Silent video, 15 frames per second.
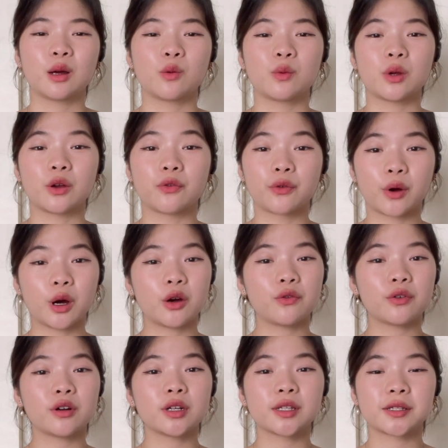We've
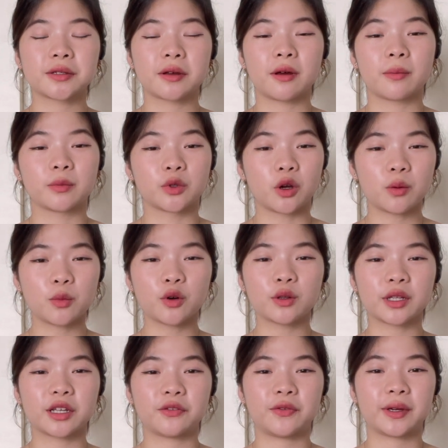covered some normal
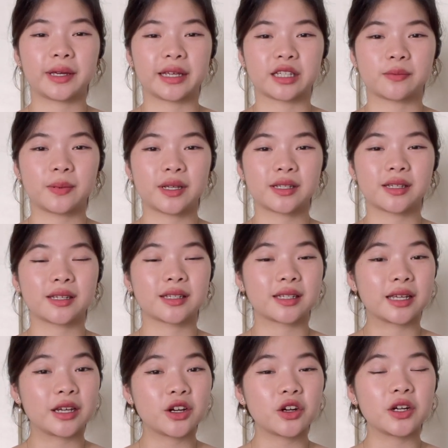living expenses
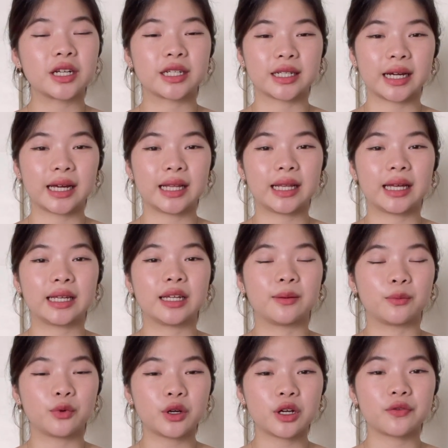here in Thailand in
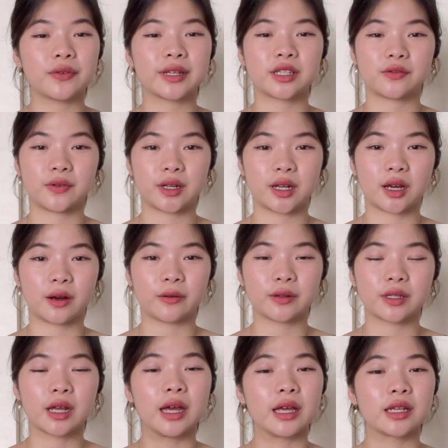previous videos,